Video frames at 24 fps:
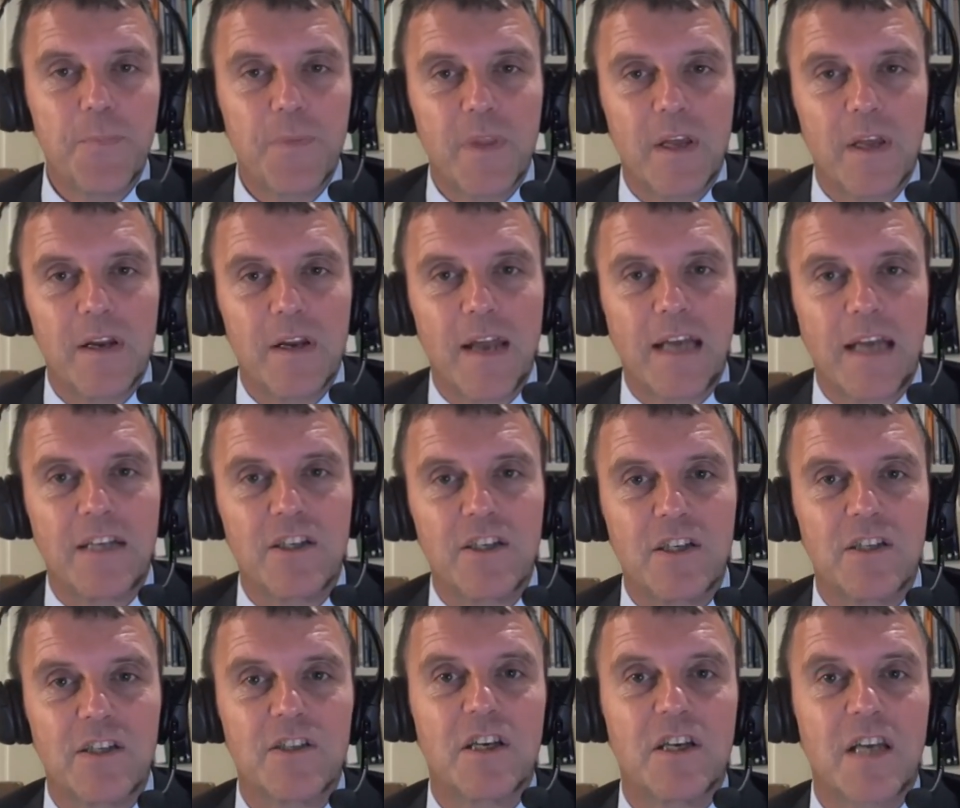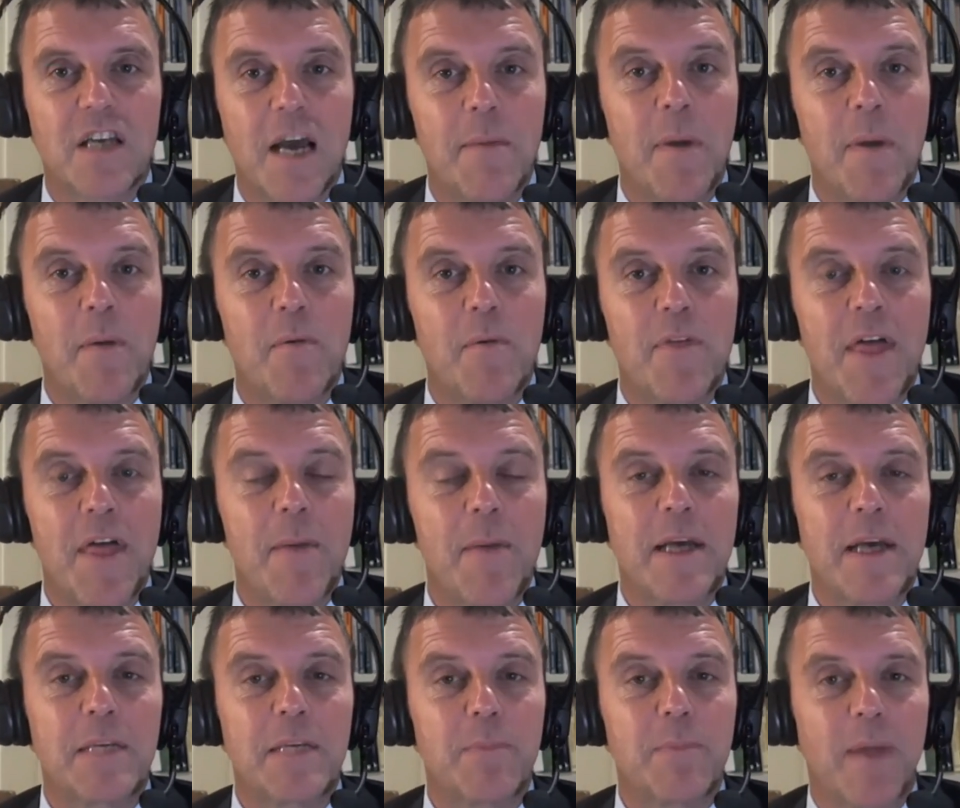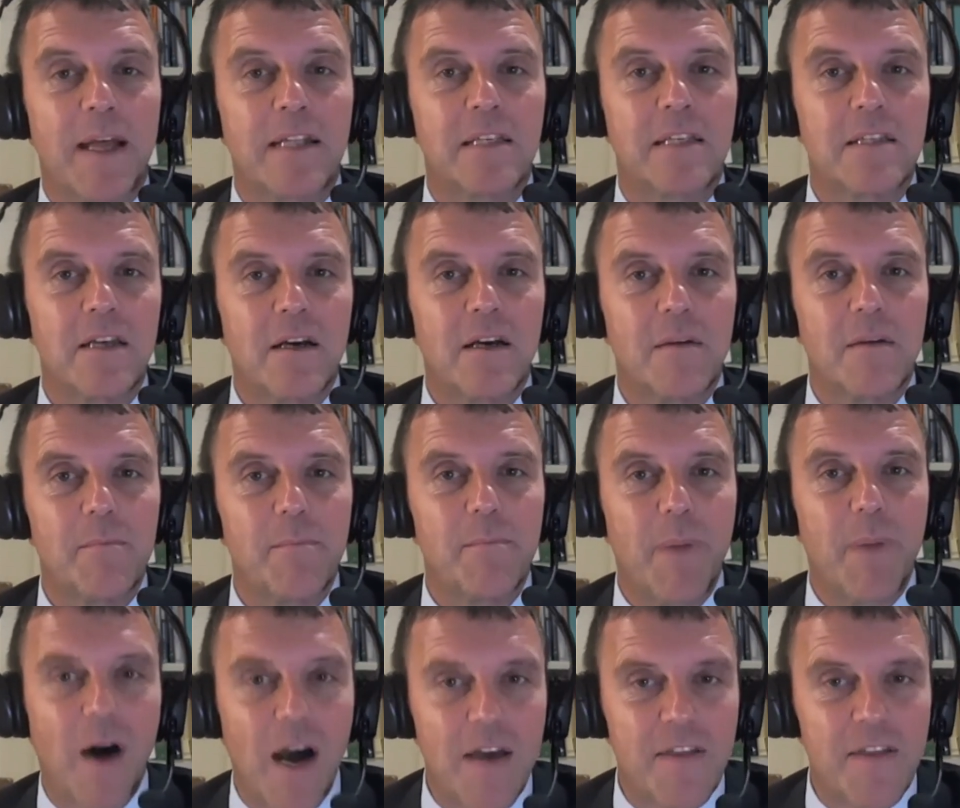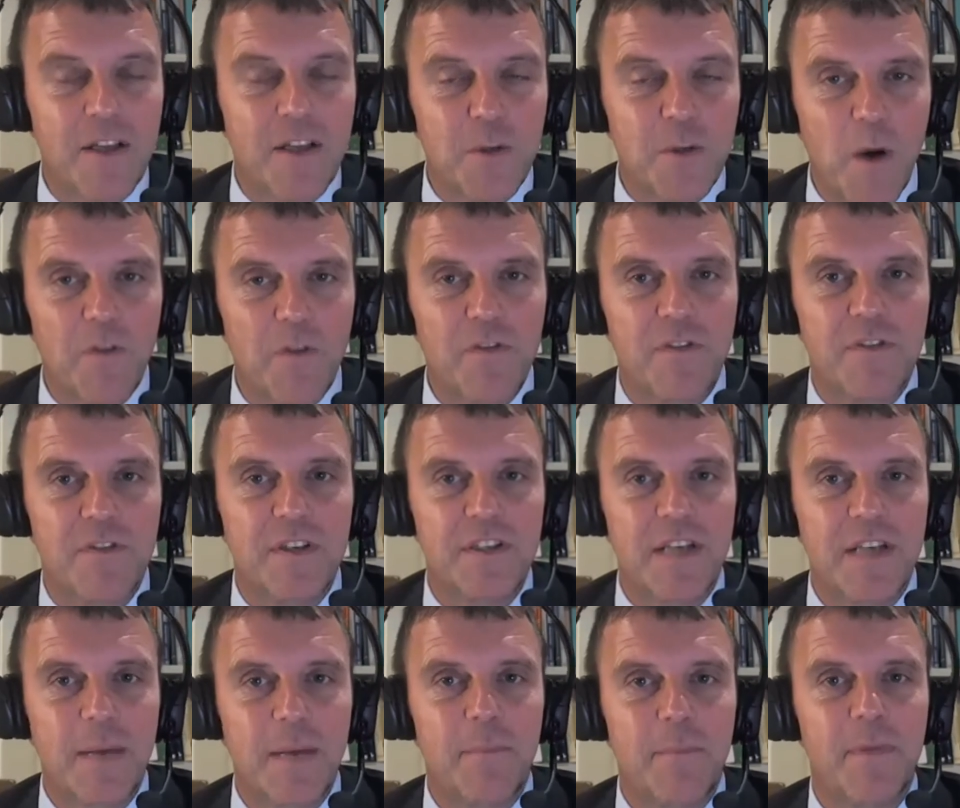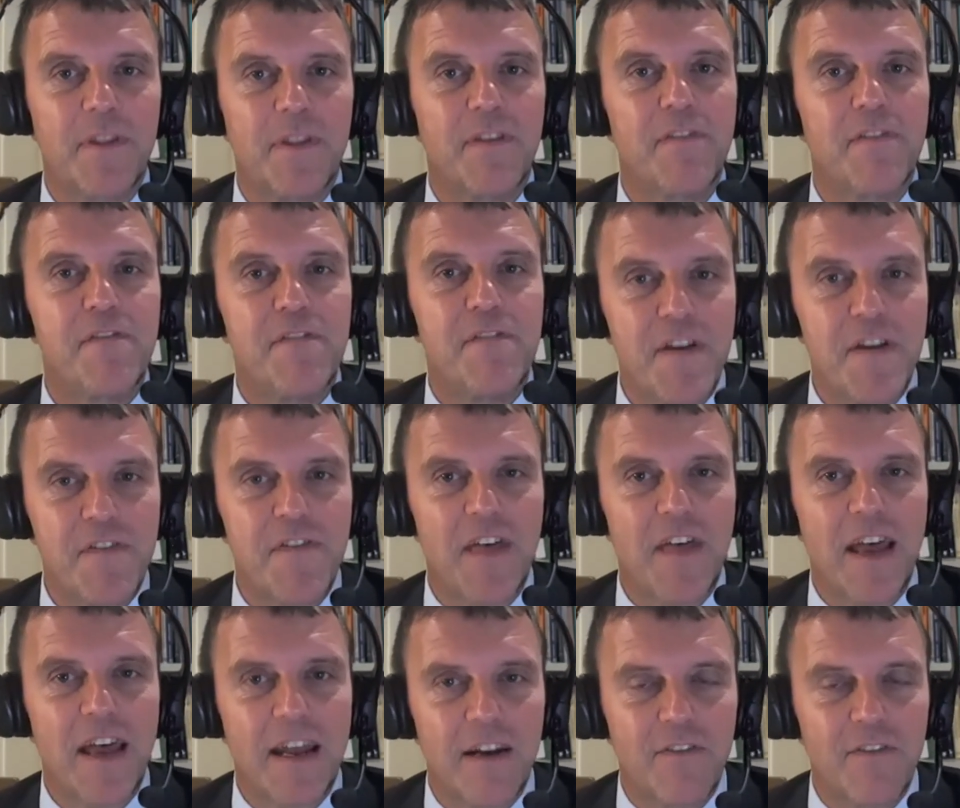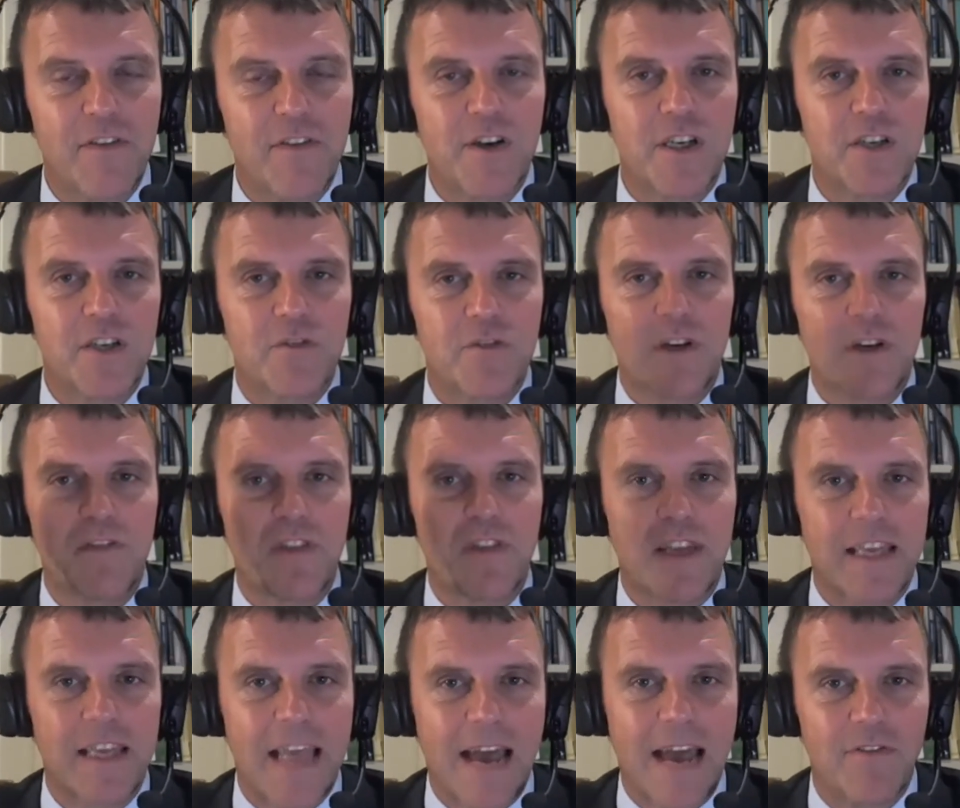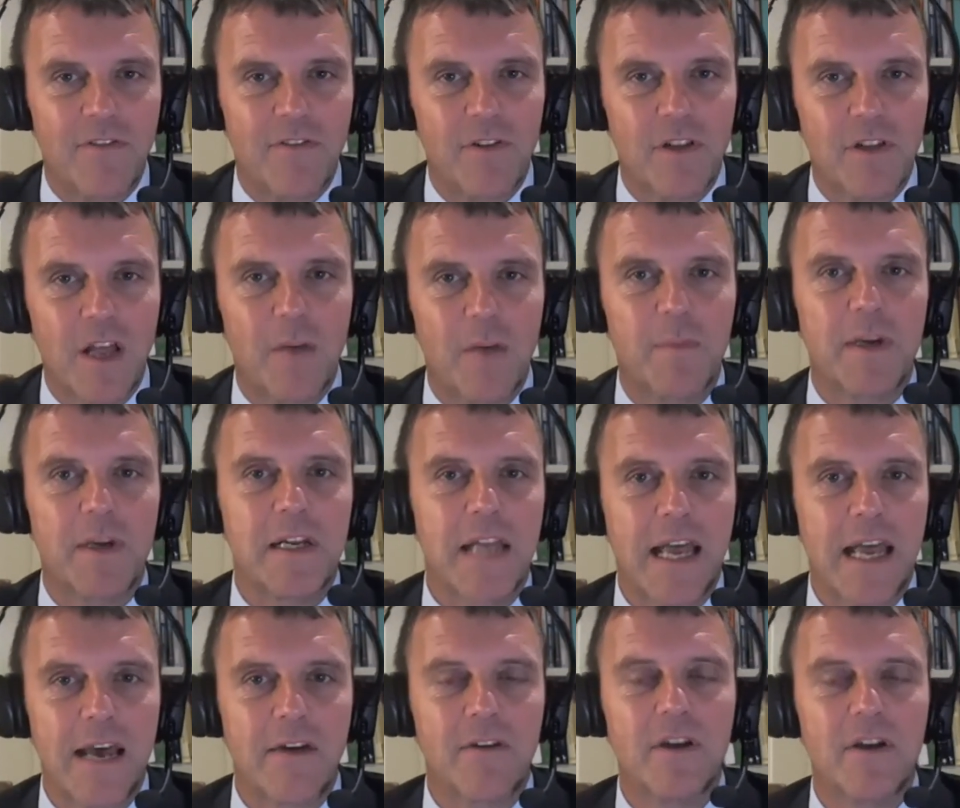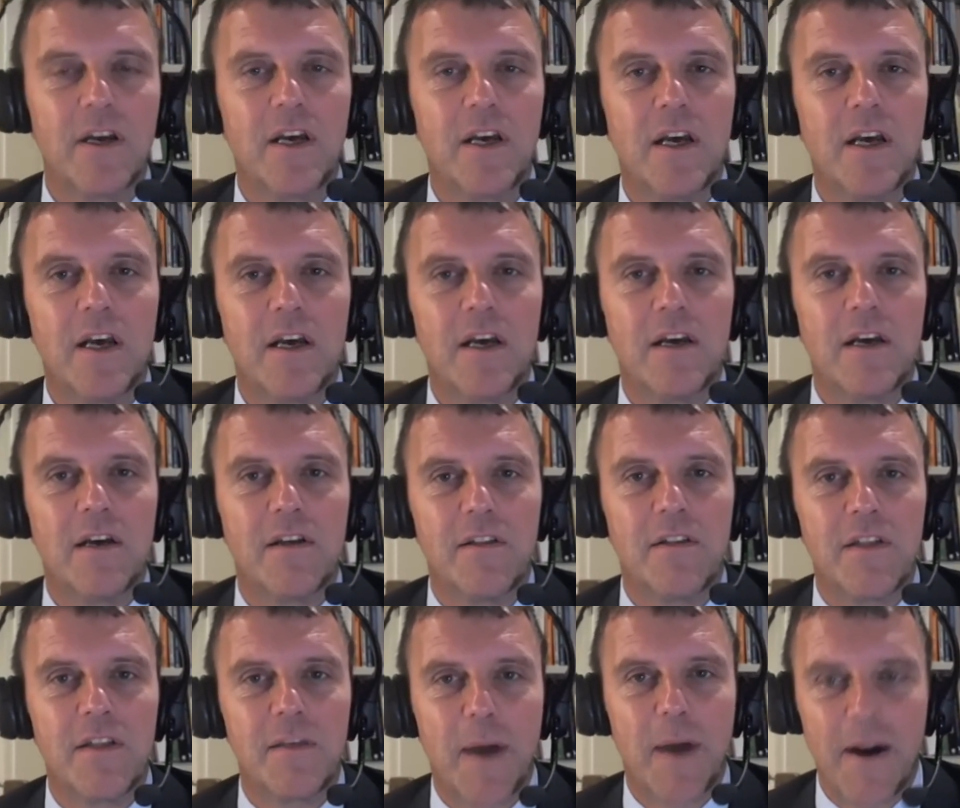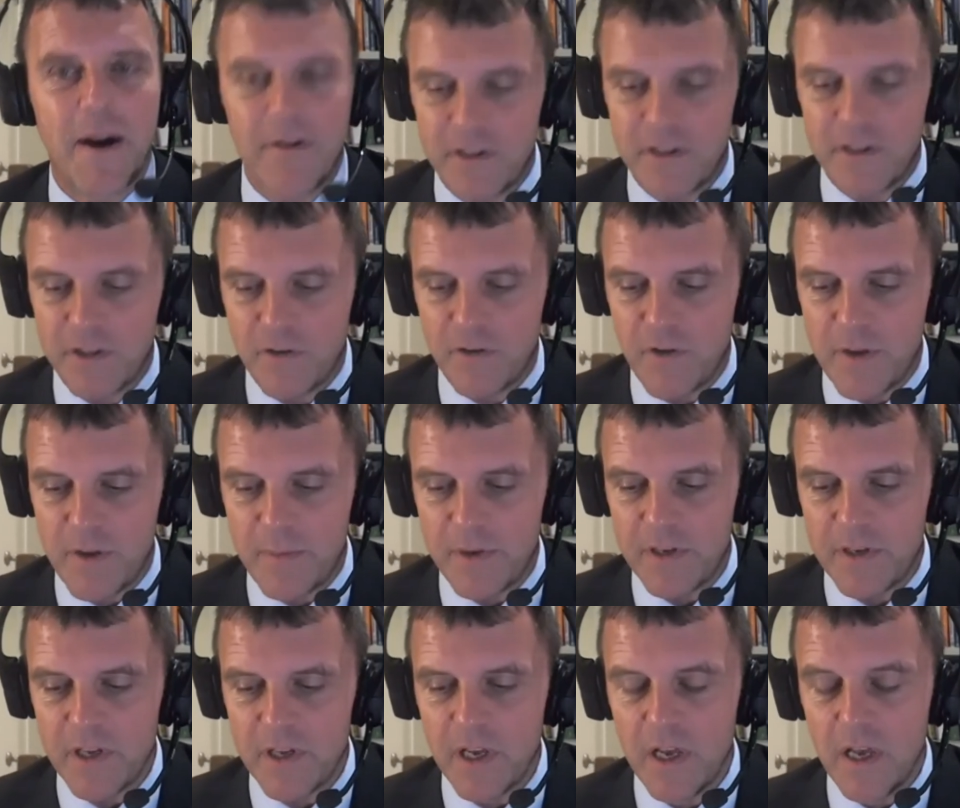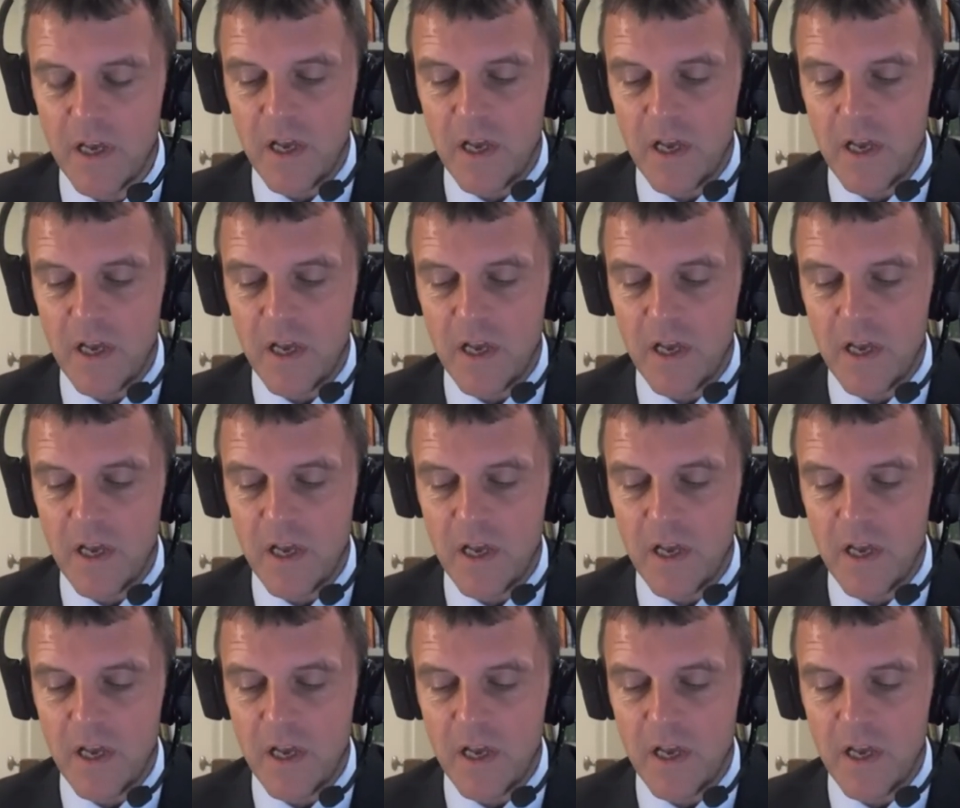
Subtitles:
nations to come up with their best plans by the 12th of December, the 5th anniversary of the gavel coming down of the Paris Agreement.